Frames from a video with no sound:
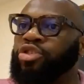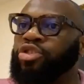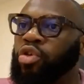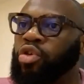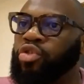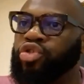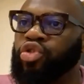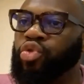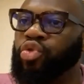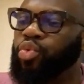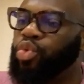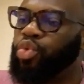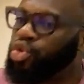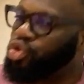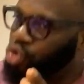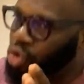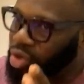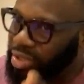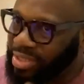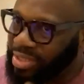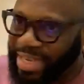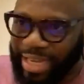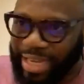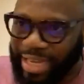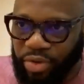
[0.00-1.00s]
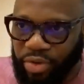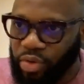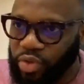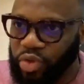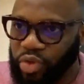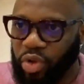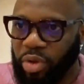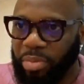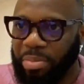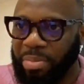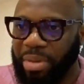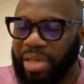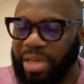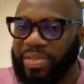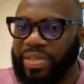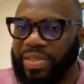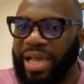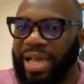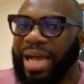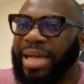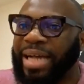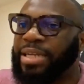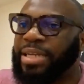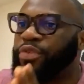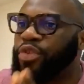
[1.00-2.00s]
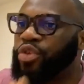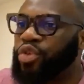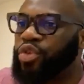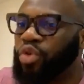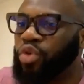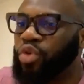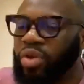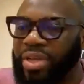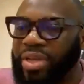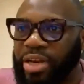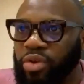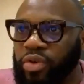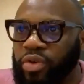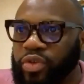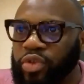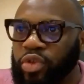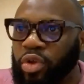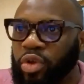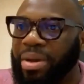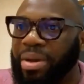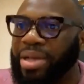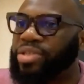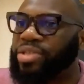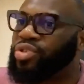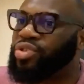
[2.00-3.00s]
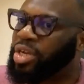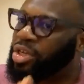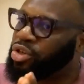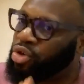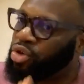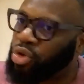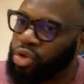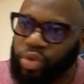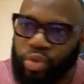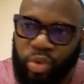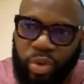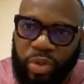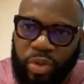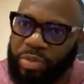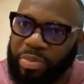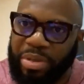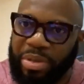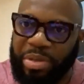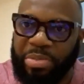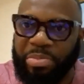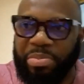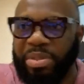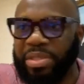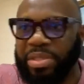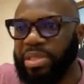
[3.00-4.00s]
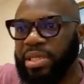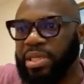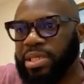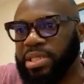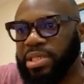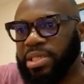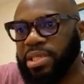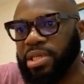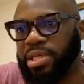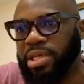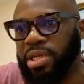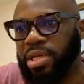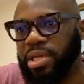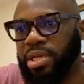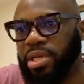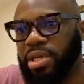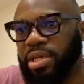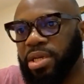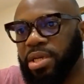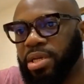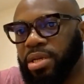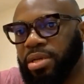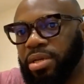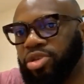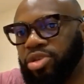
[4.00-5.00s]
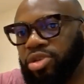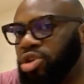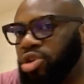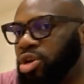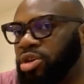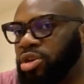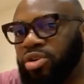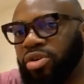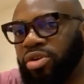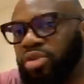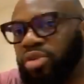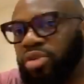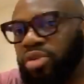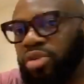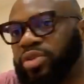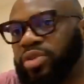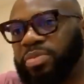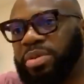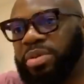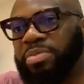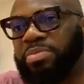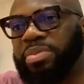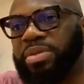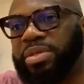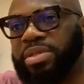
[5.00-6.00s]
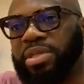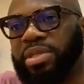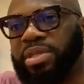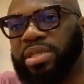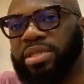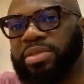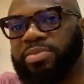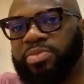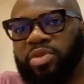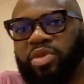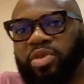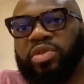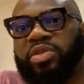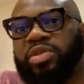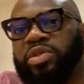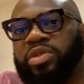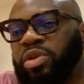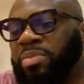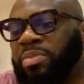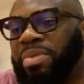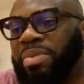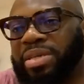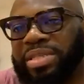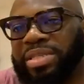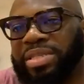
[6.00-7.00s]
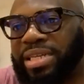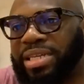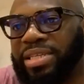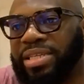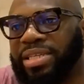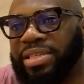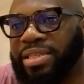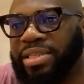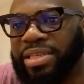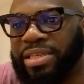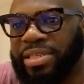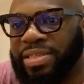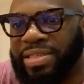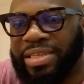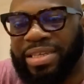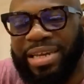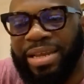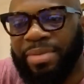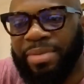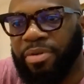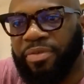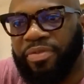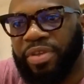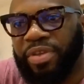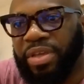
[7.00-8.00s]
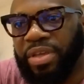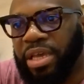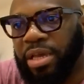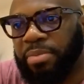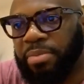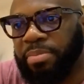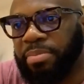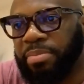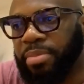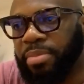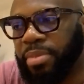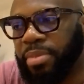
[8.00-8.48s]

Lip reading: you will not get those numbers. And if you don't get those numbers, you're not going to be in business. You're not going to be in business because numbers is the name of the game.